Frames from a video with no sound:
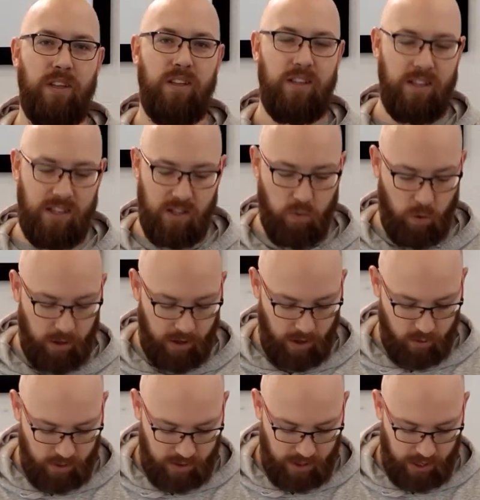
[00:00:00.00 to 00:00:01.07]
This is one of
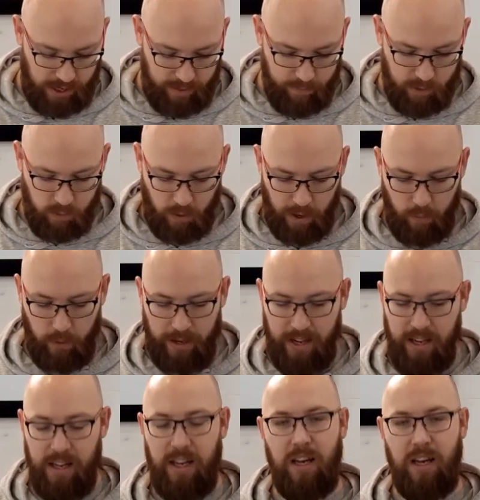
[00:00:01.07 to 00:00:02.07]
those times where we